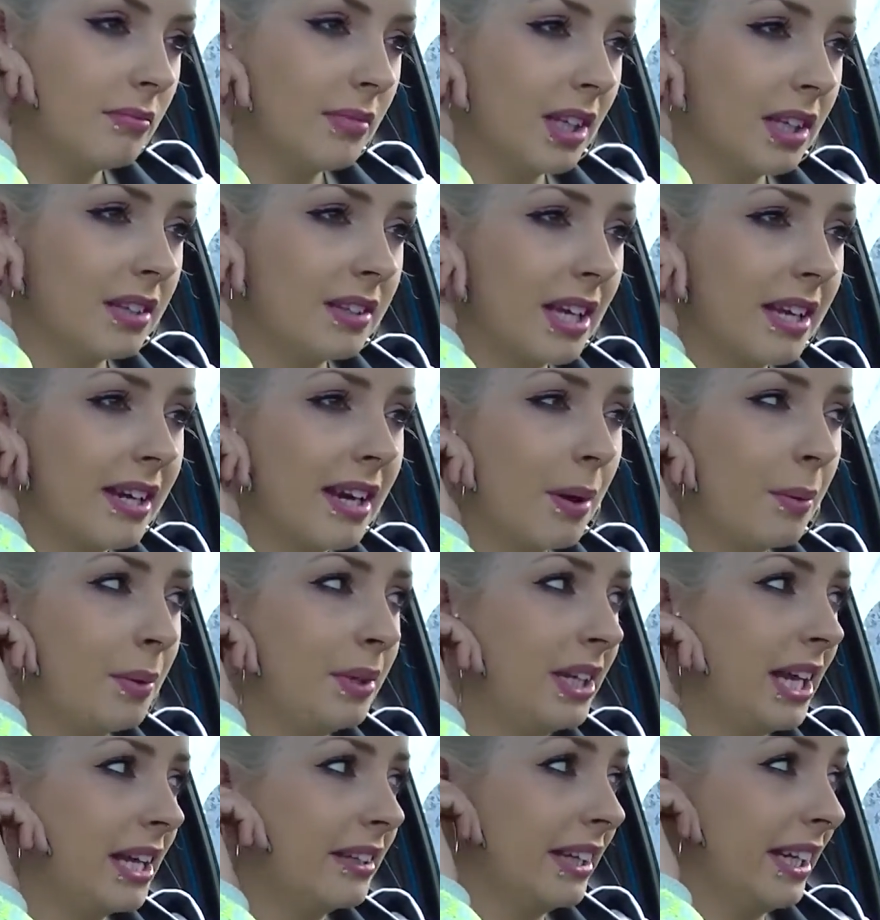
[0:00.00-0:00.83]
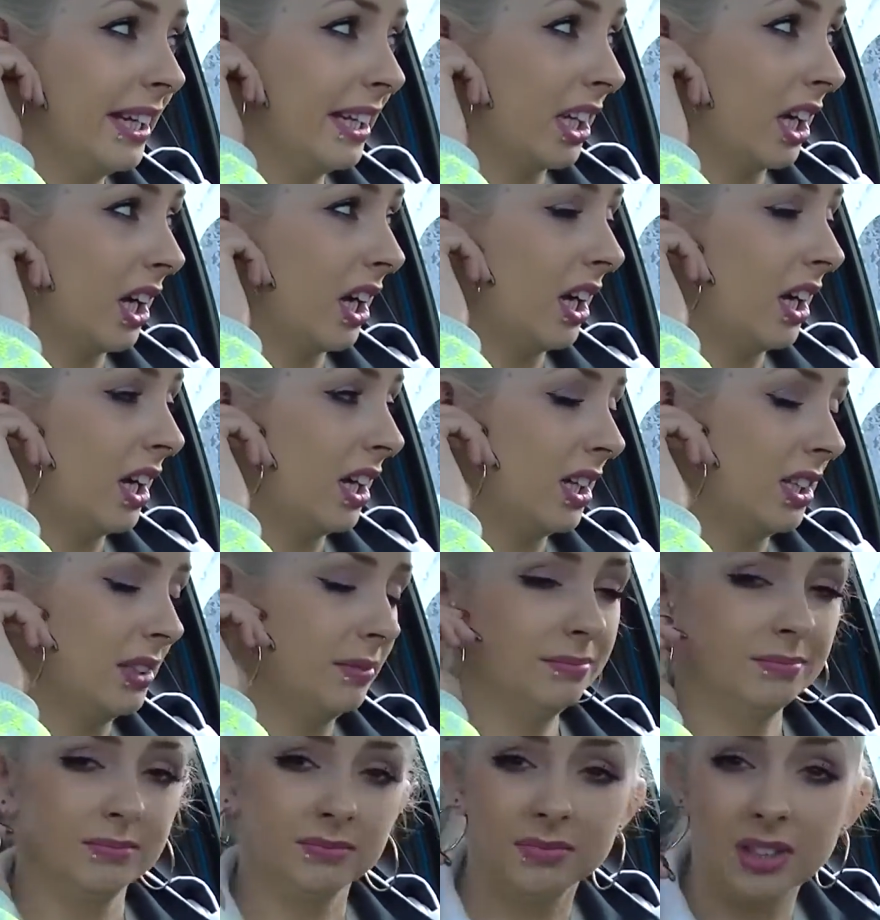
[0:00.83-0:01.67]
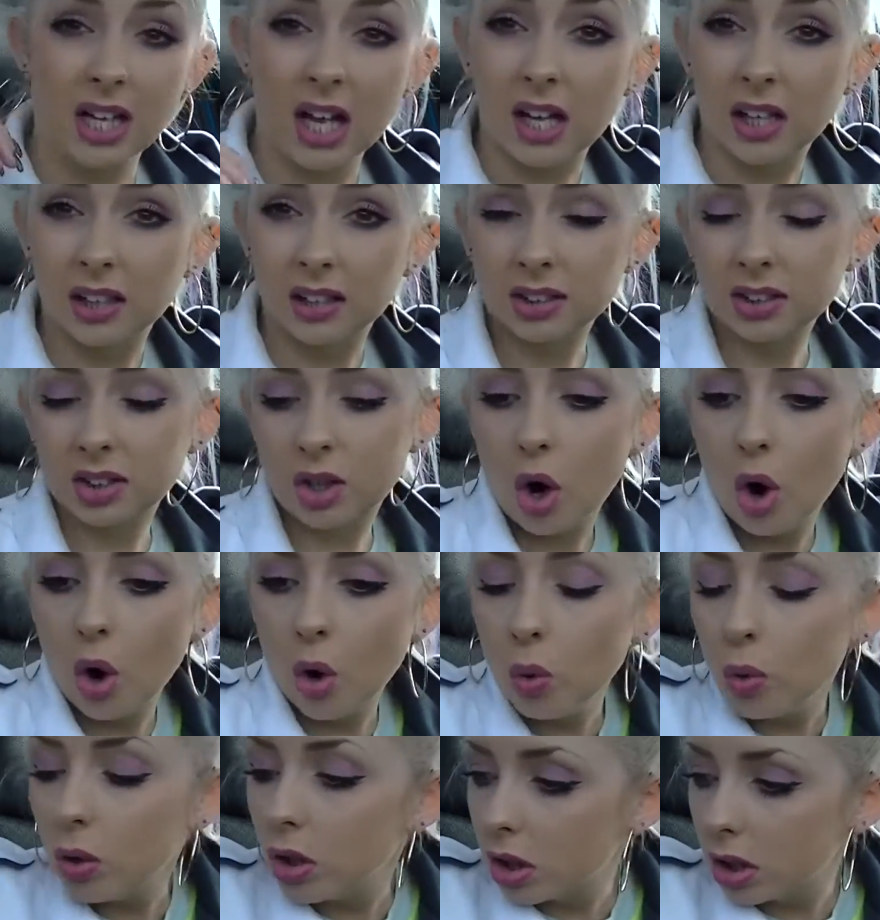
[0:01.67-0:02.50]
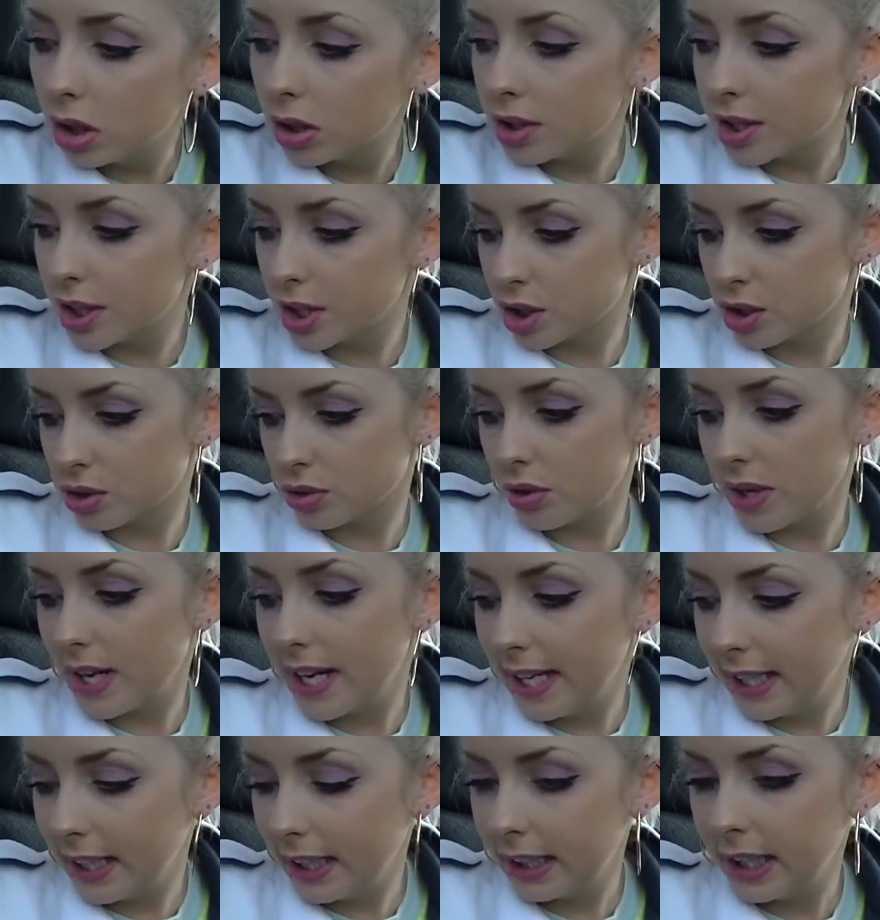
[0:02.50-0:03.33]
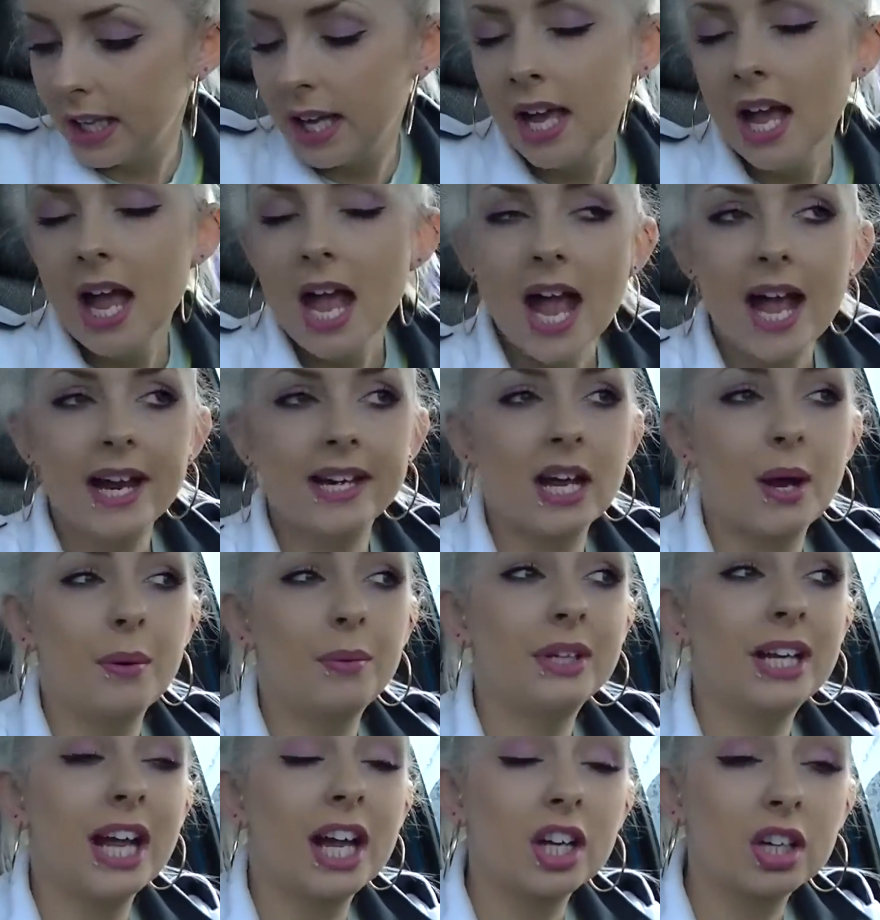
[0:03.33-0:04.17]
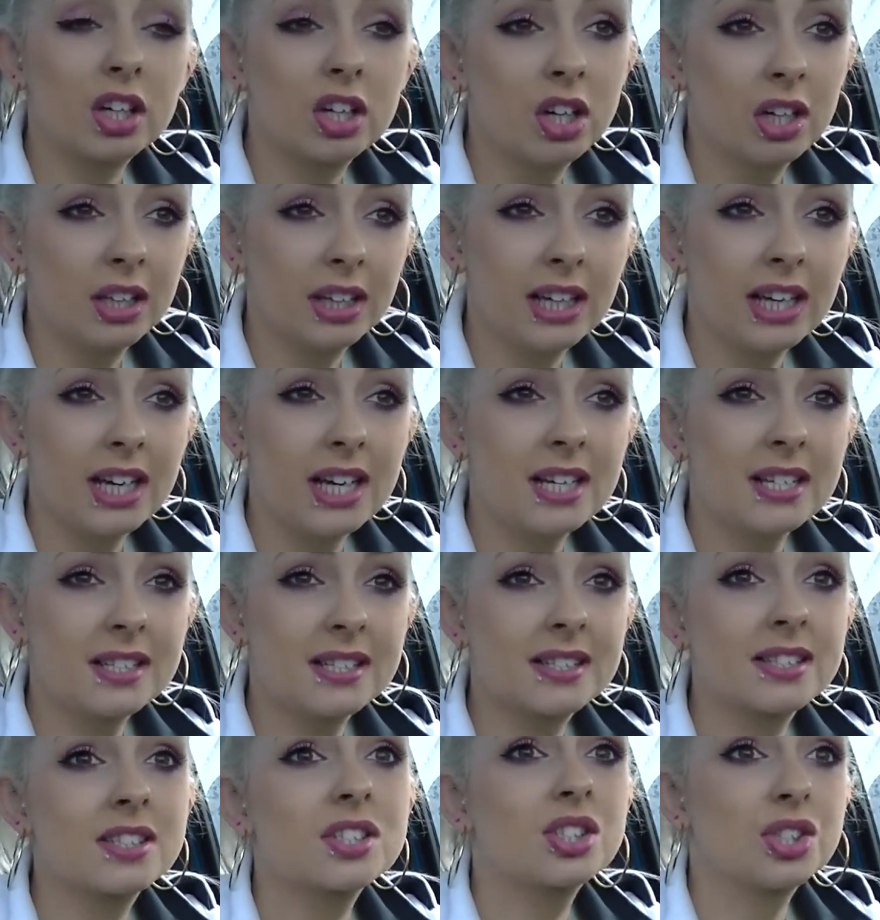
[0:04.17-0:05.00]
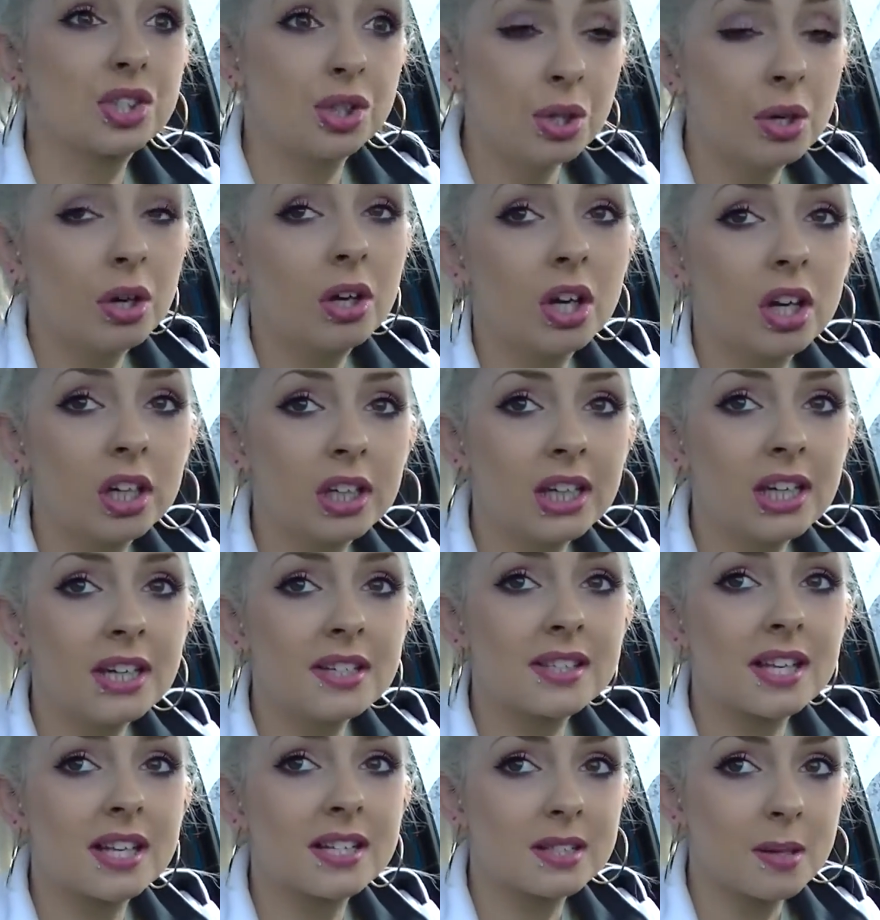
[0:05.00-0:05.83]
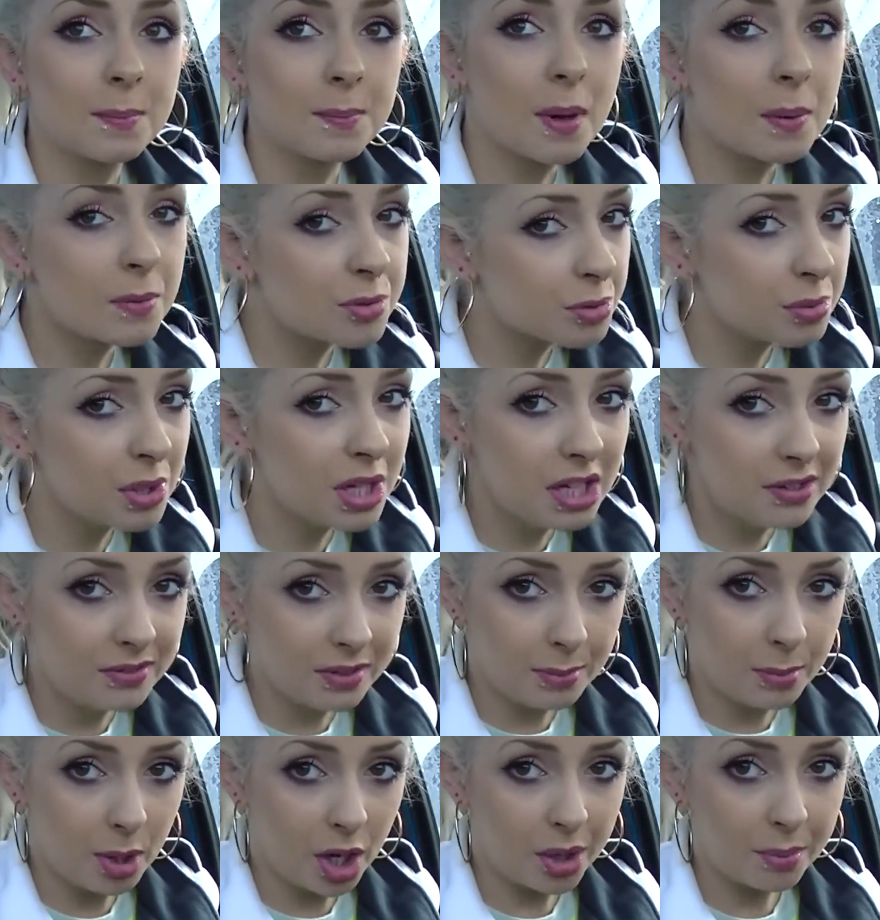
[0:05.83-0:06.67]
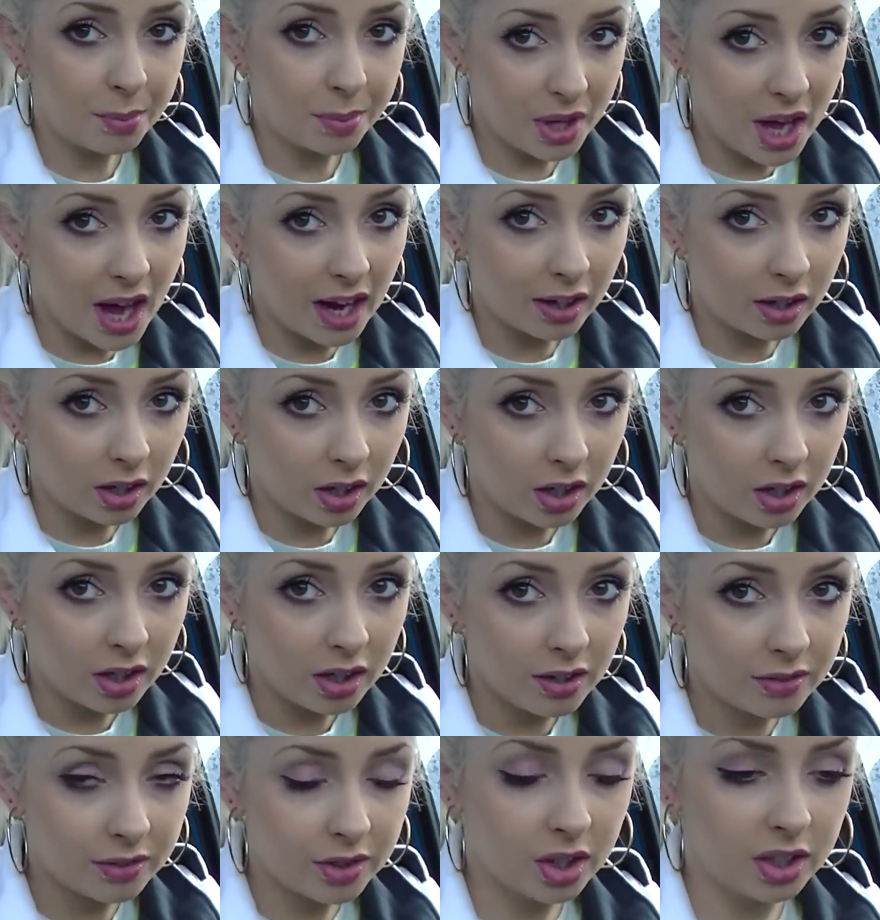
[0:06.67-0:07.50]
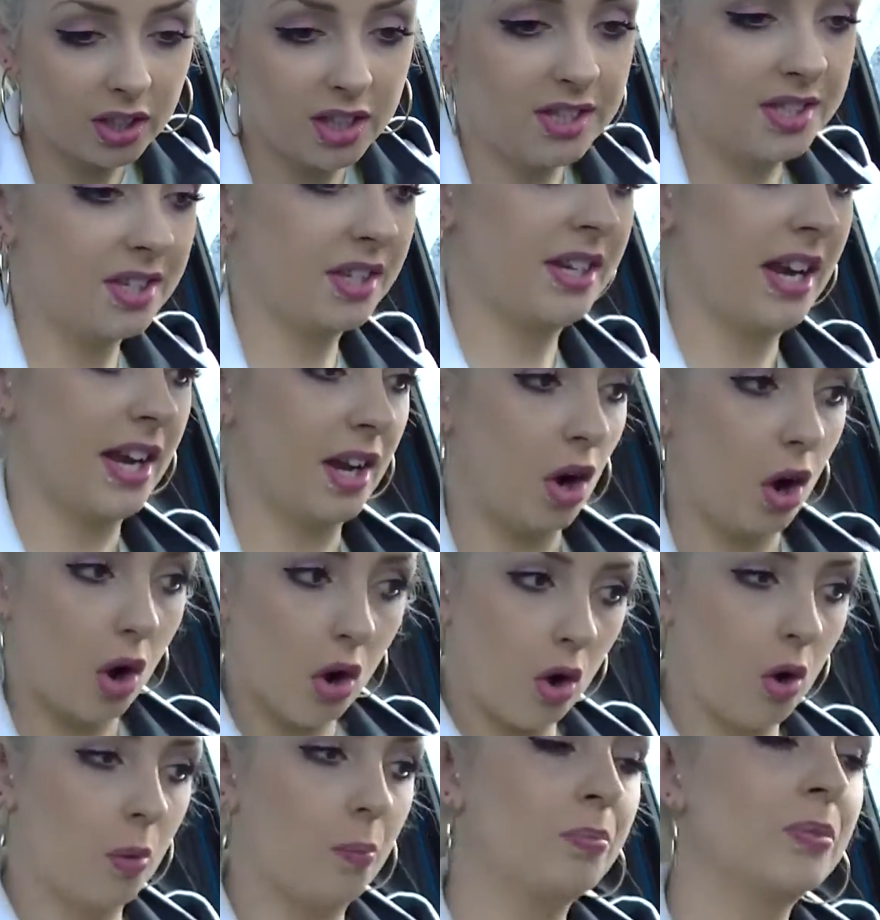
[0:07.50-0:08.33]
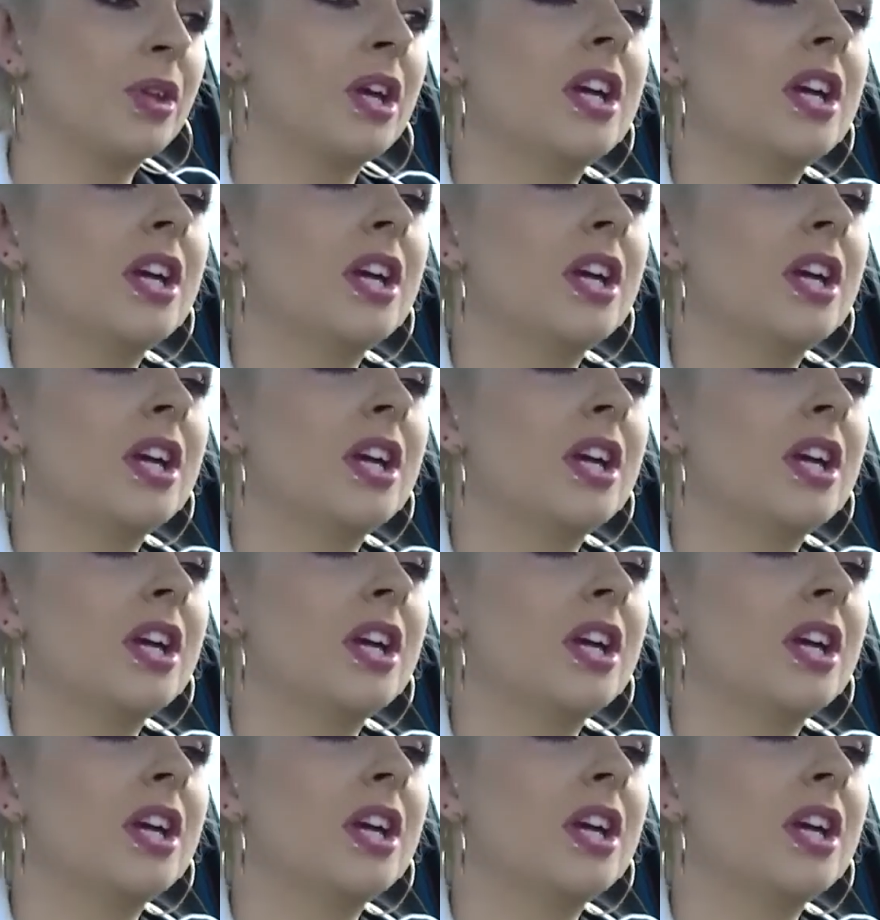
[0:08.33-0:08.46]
Then I would get like a Coke to drink, and I would get cookies, 2 cookies, and sometimes we even bought a platter of cookies to take home.